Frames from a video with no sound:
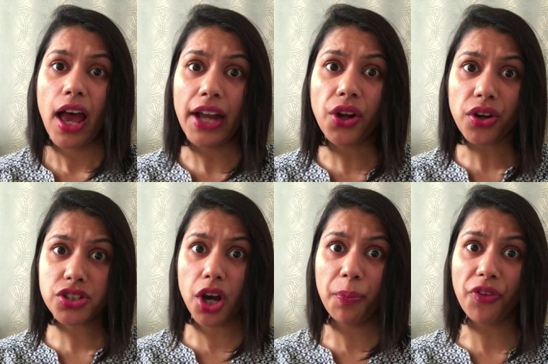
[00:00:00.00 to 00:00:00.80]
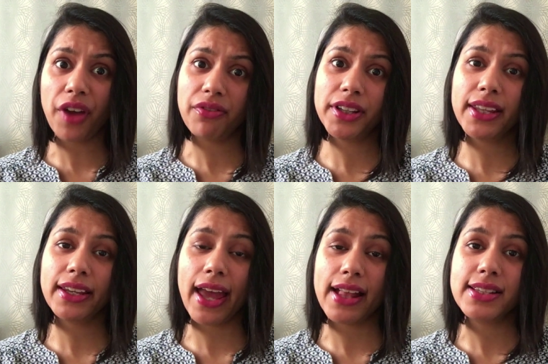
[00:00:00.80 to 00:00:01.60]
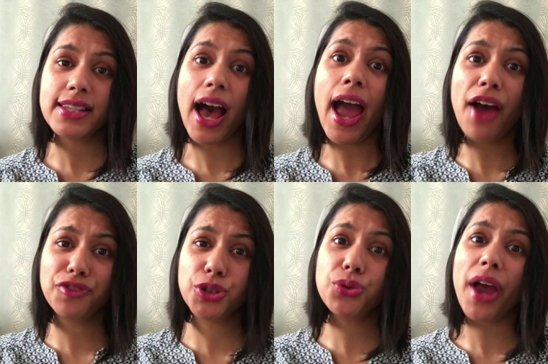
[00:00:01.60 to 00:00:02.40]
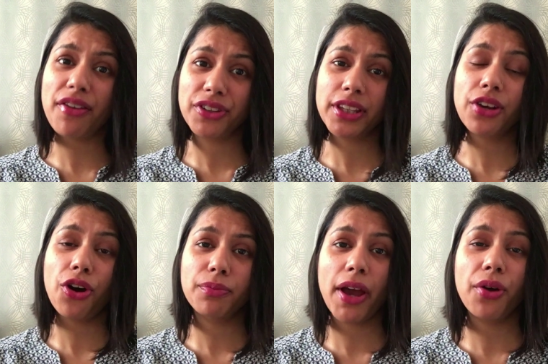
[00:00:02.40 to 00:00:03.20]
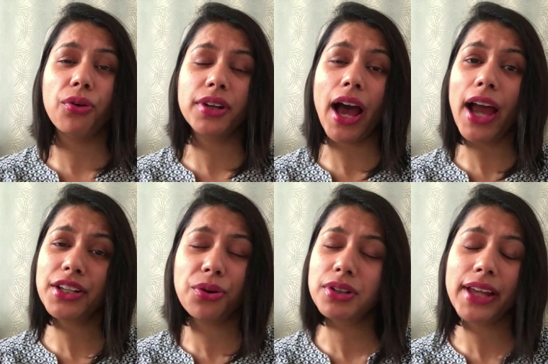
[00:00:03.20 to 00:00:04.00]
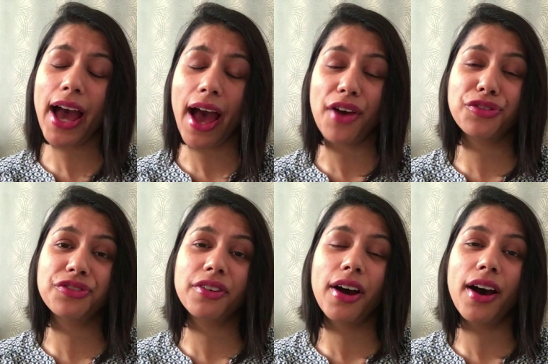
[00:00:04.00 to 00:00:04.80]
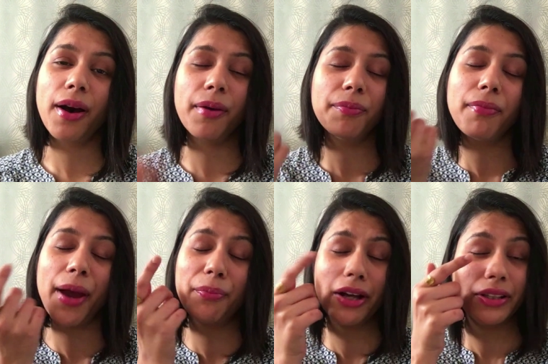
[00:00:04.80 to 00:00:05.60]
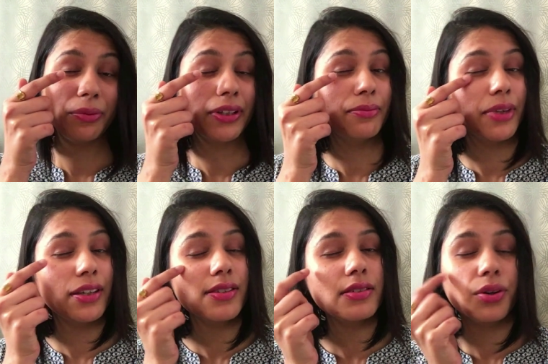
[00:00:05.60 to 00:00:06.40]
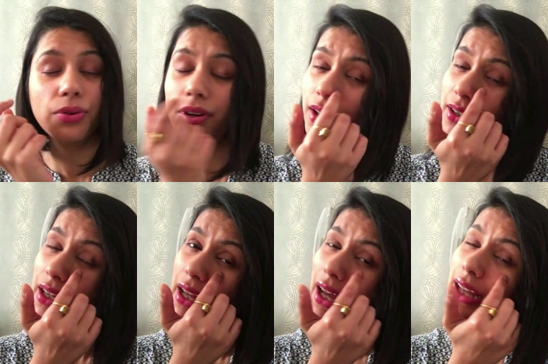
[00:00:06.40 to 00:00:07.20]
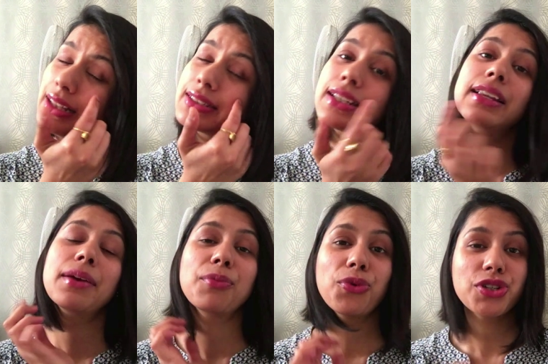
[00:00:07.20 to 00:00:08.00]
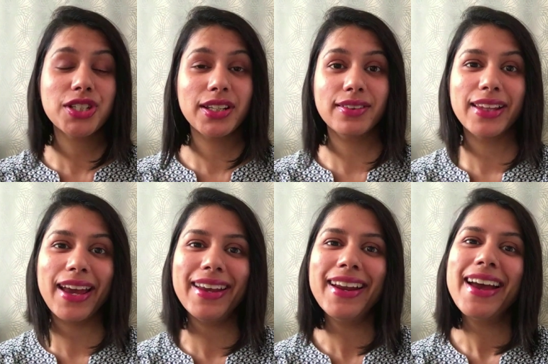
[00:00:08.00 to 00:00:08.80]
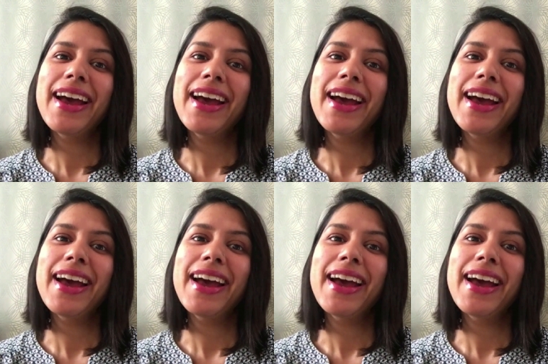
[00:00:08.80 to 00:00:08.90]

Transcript: And on top of everything else, I have to do everything on my own. I don't have uh, my mother with me, so a little emotional there,